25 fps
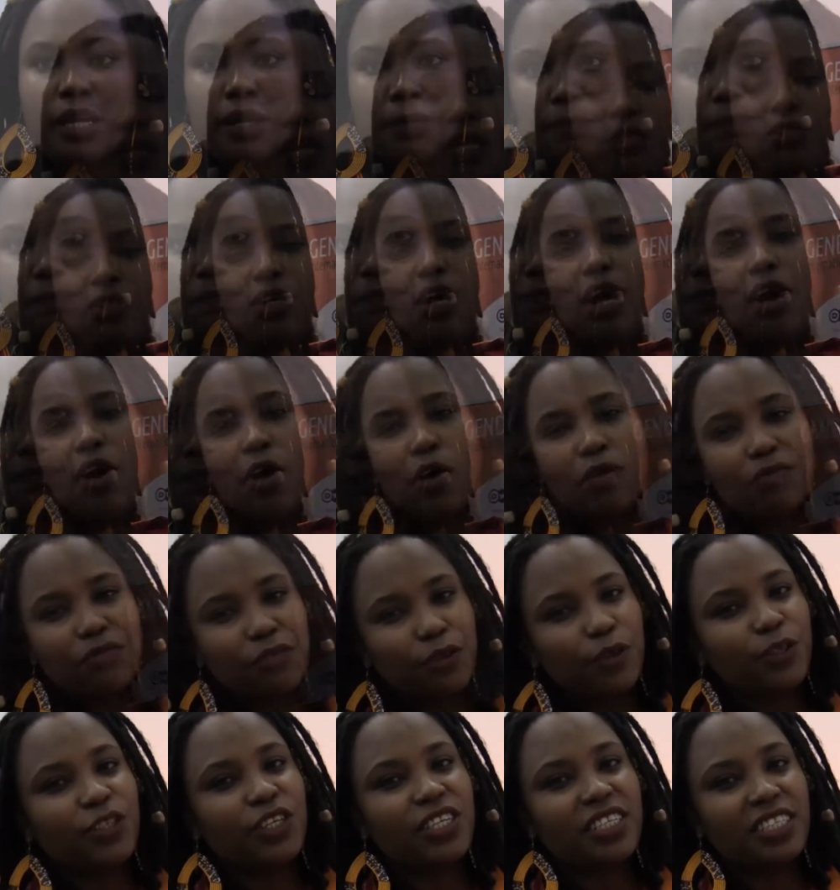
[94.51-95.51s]
Yeah, so our
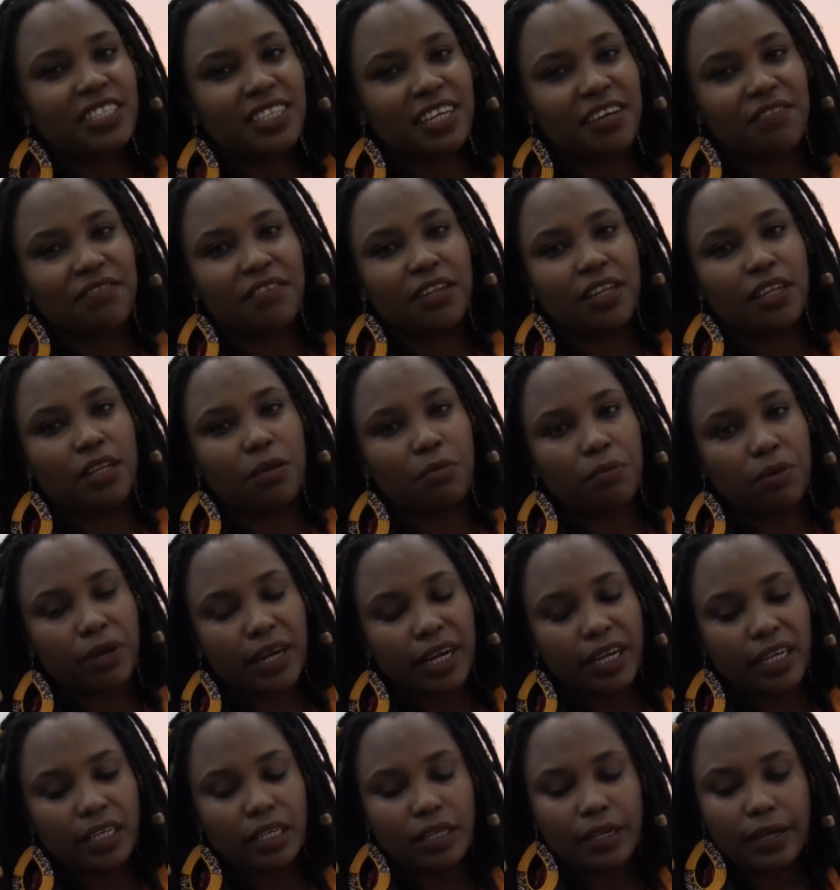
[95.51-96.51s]
future is definitely
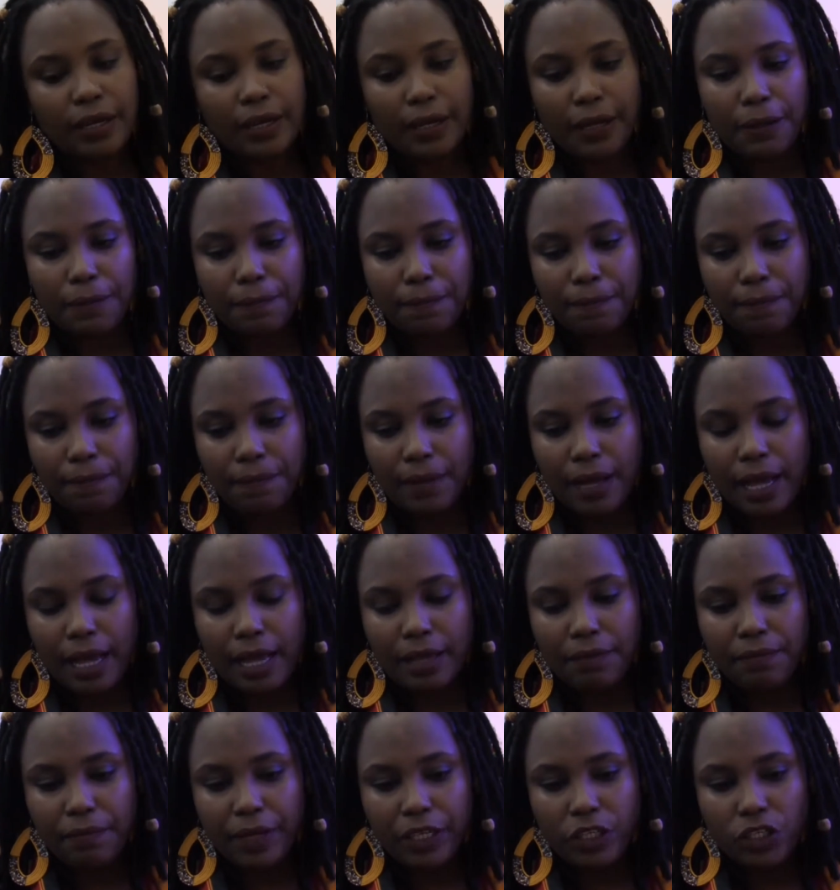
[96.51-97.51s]
bright. Um, I
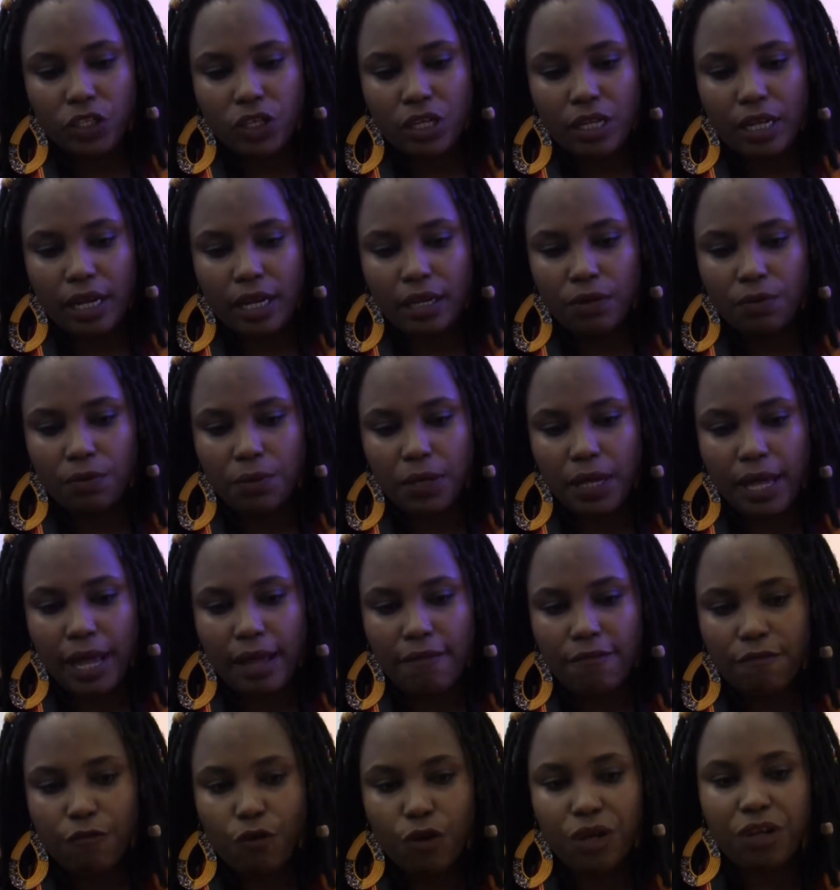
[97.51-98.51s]
had mentioned that we
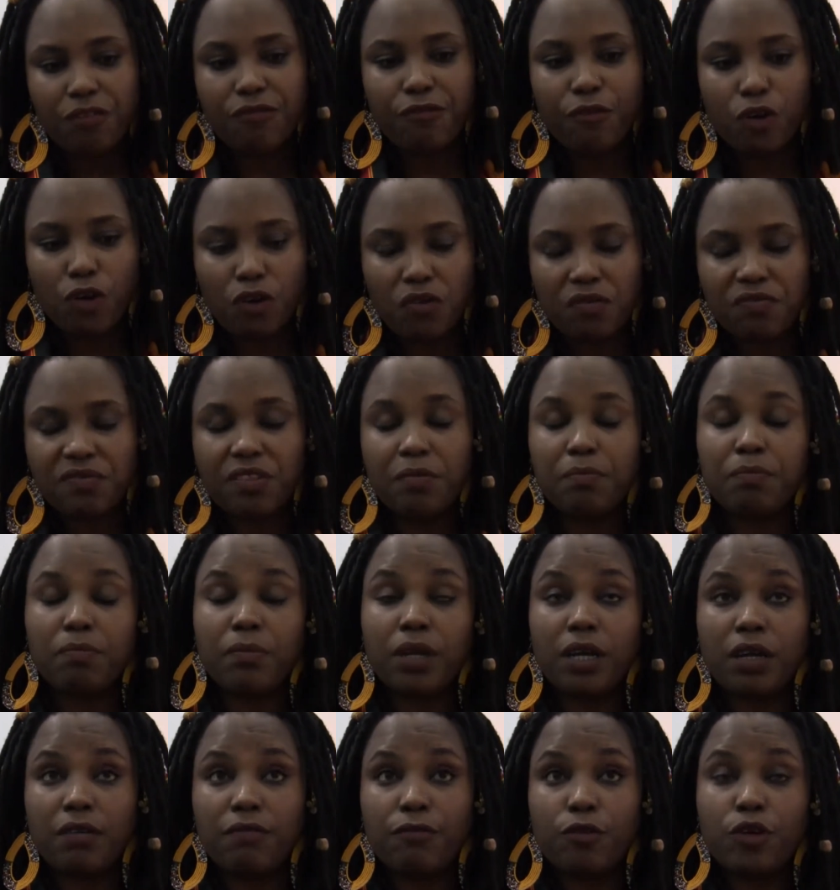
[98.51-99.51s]
have 44 of the
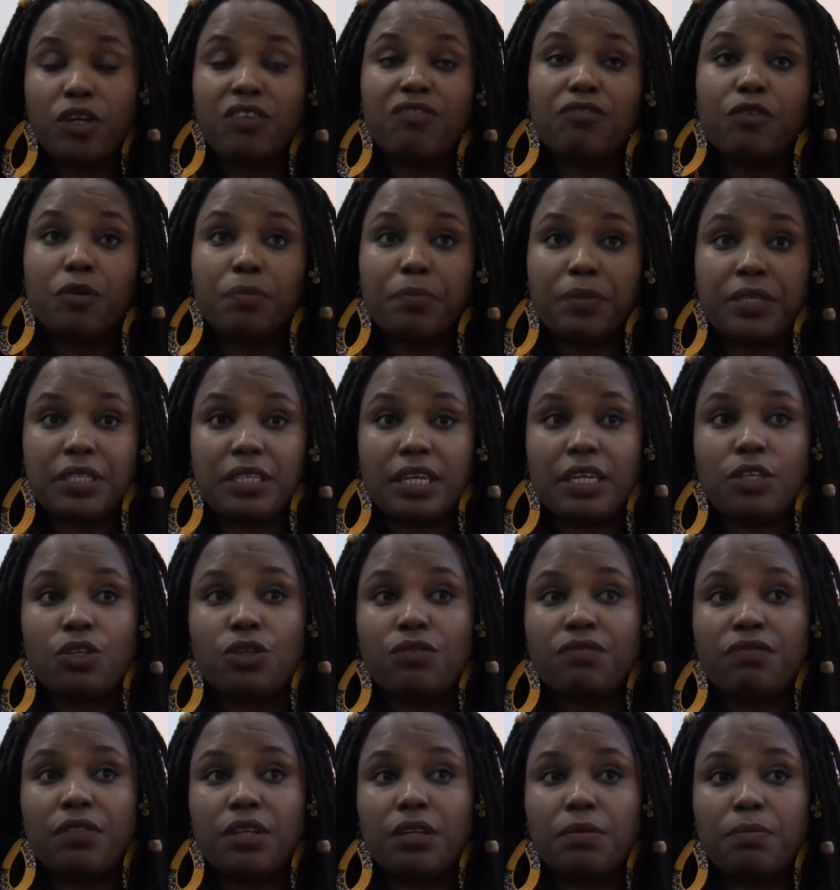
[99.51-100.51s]
44% uh,
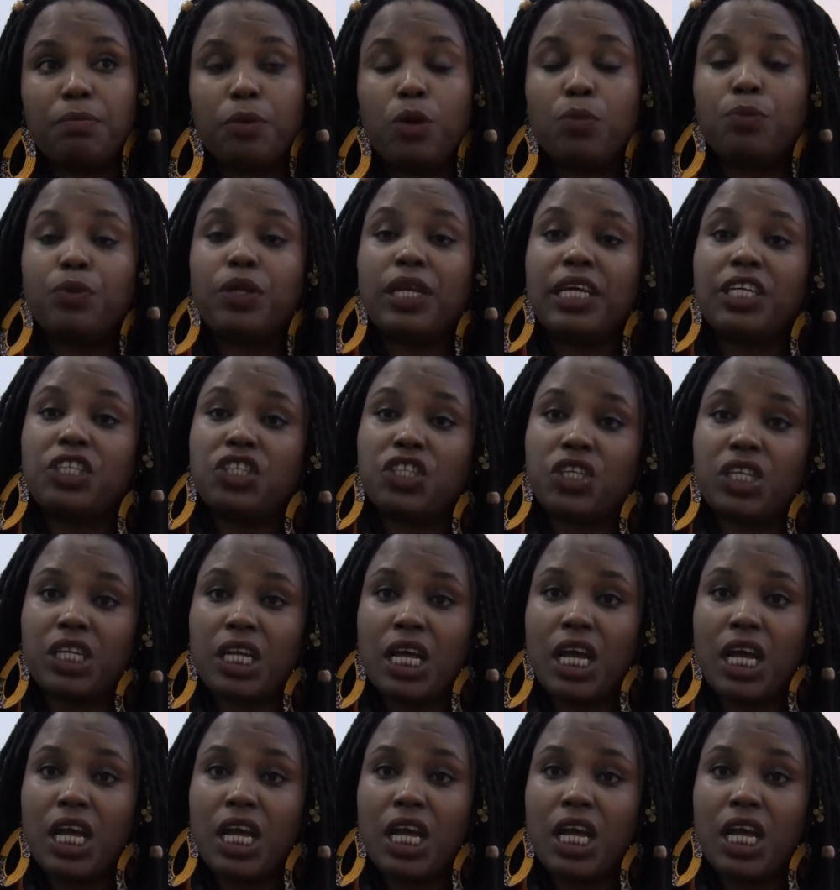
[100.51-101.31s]
of the population